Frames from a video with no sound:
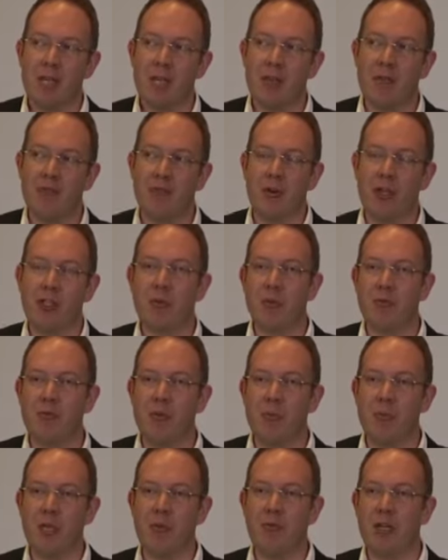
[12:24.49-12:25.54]
The first one
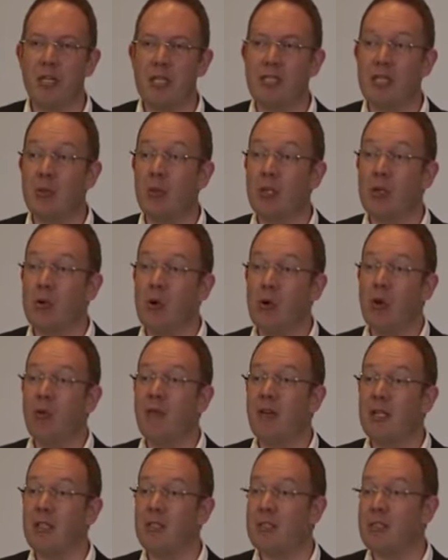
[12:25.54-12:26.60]
for me really is that we all of
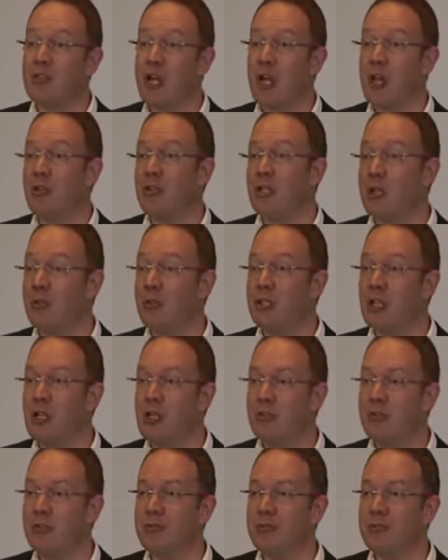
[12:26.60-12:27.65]
us challenge
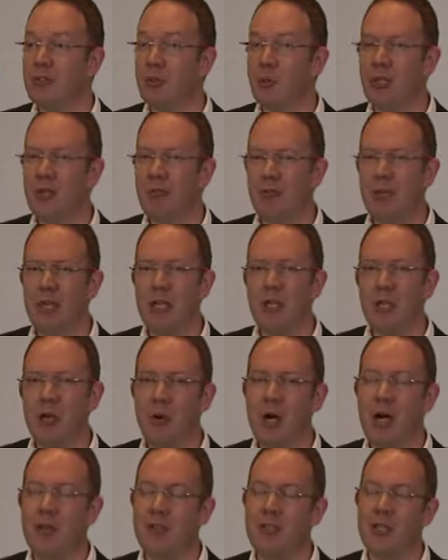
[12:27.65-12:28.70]
ourselves. So we really
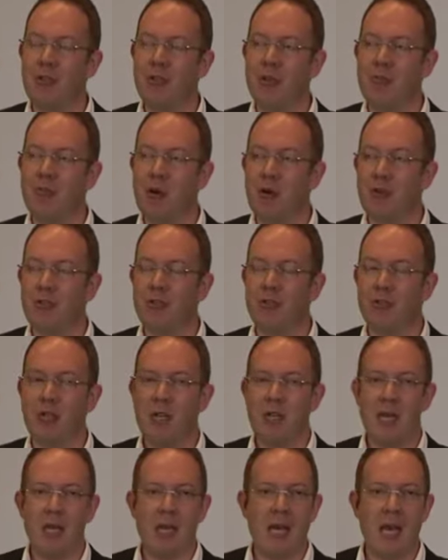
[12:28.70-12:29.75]
go outside of the box
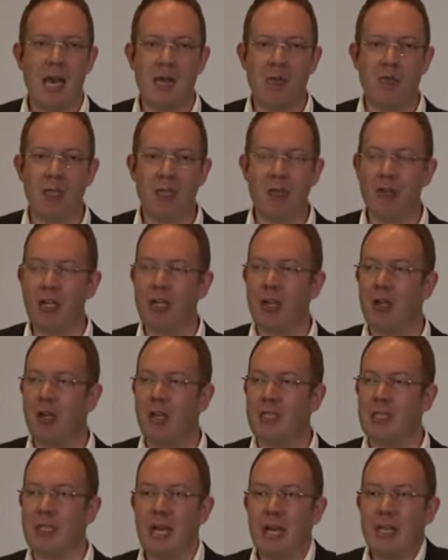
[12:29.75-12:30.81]
and really
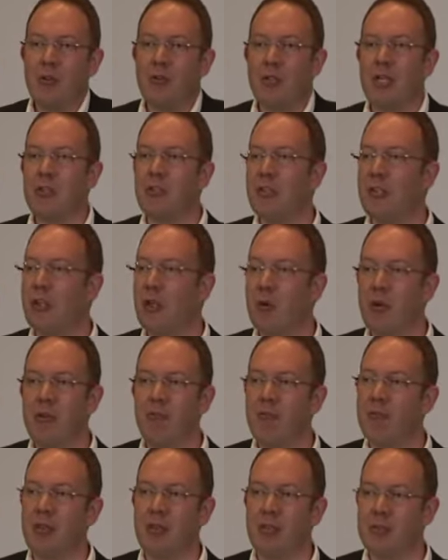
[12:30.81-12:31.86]
recognize that I don't actually know
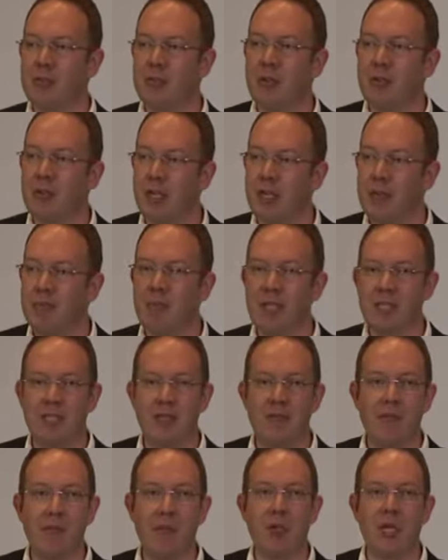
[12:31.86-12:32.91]
everything. Okay, there's
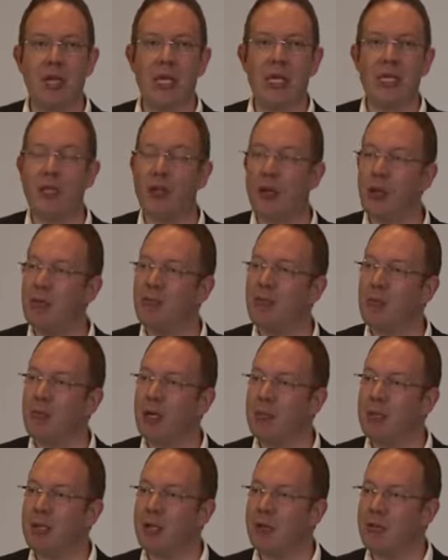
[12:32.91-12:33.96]
something what I can learn from my
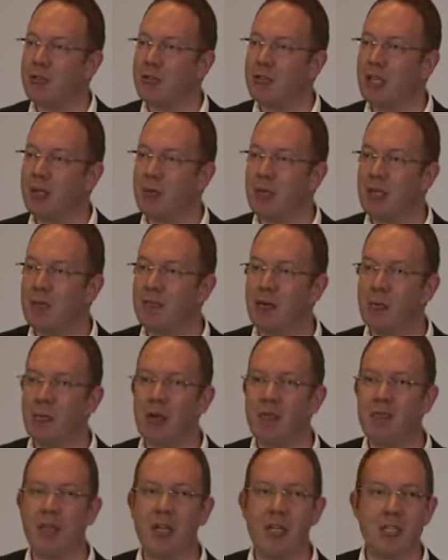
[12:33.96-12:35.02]
peers and from
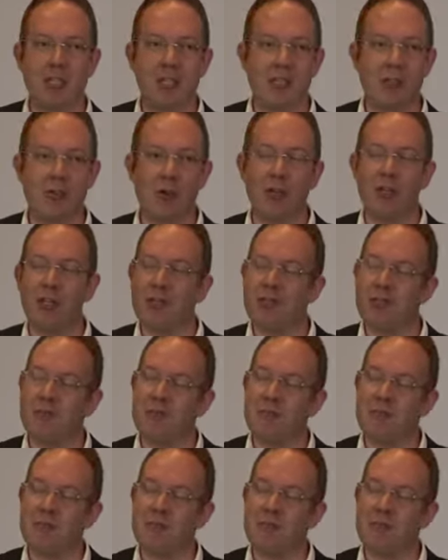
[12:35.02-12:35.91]
my friends and colleagues.